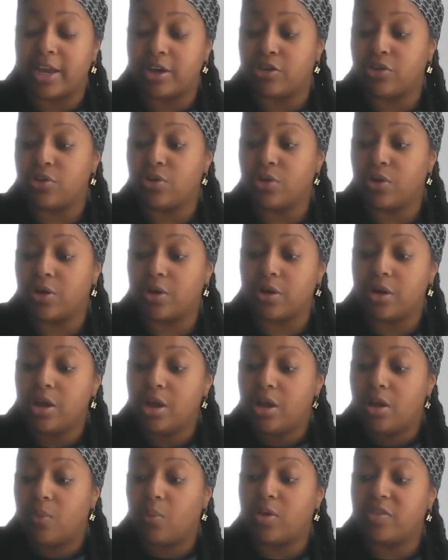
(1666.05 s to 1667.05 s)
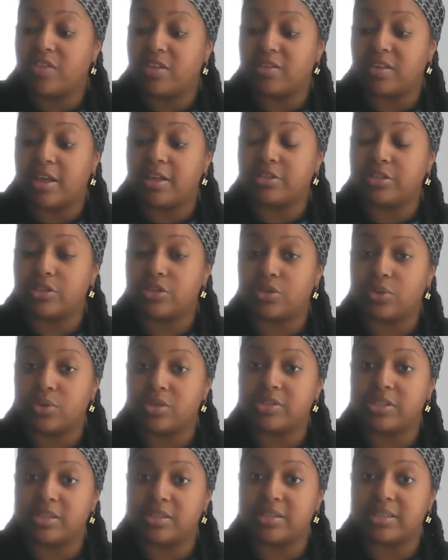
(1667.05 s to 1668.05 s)
And you're with this Ace of
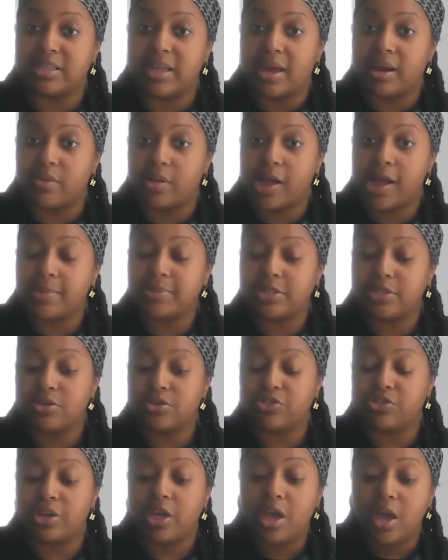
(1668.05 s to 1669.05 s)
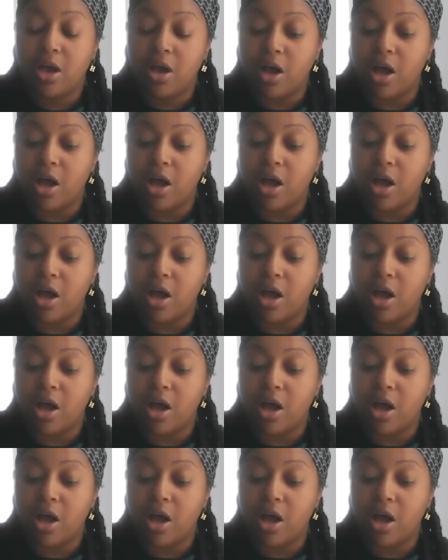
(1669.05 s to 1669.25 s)
Swords and this Knight of Cups energy